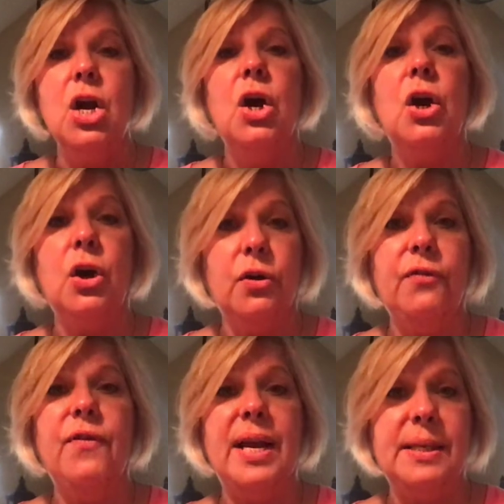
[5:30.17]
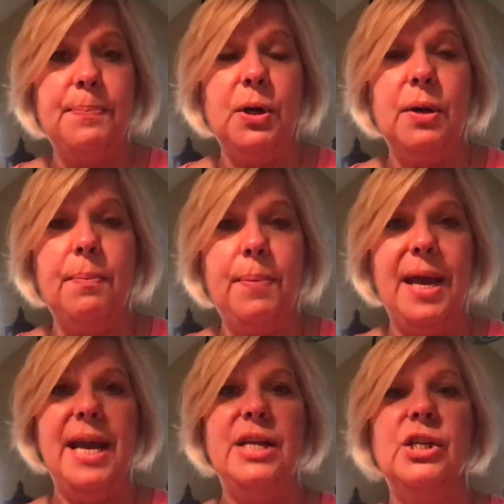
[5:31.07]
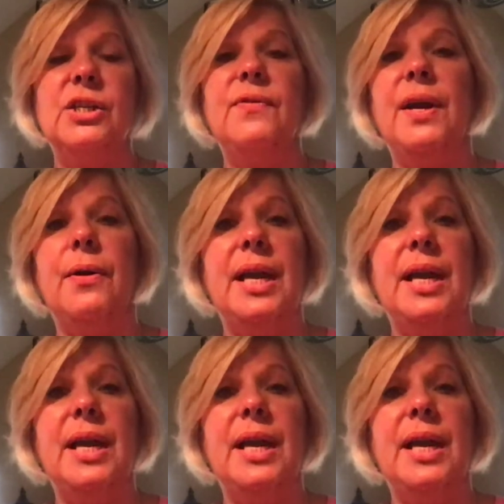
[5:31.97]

Her Facebook page is very